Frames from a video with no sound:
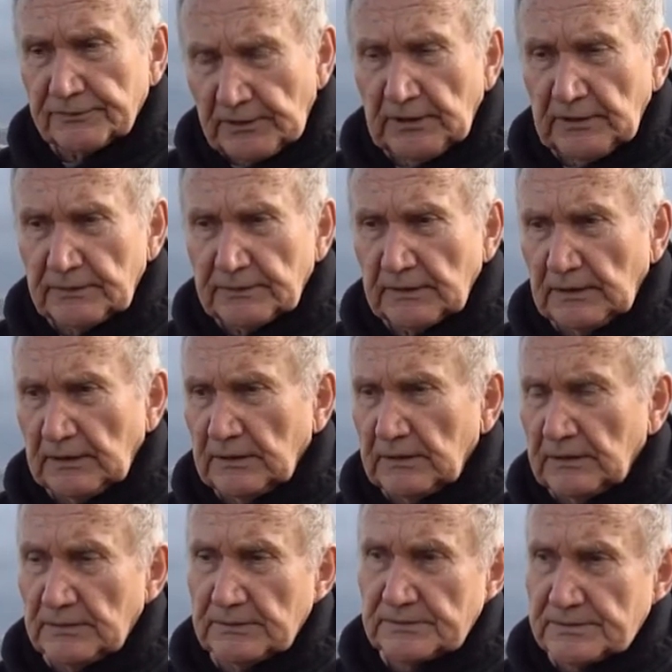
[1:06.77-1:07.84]
second thing
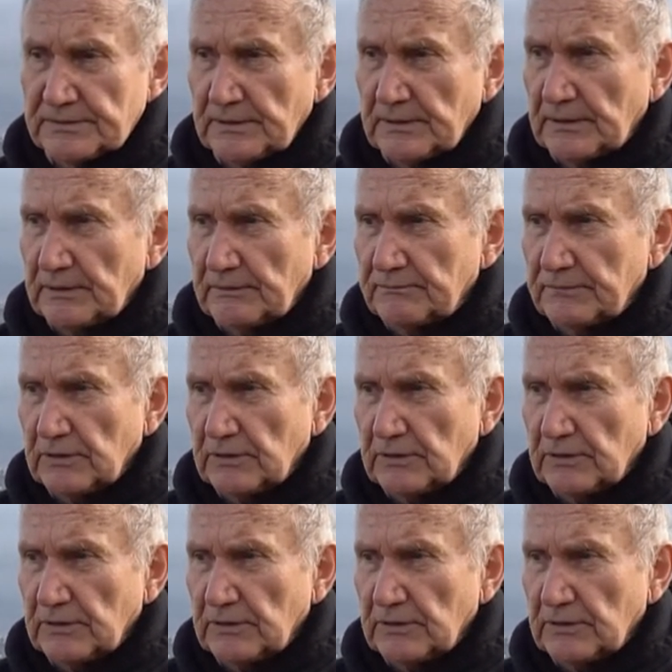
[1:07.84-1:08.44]
is, uh,